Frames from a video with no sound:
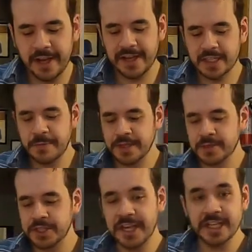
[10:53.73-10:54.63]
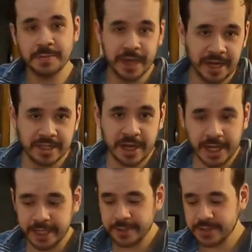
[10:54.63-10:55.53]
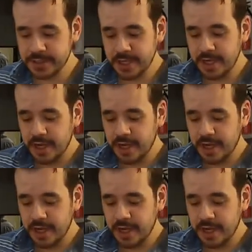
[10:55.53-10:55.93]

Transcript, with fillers: uh, Spencer Shay spaghetti tacos.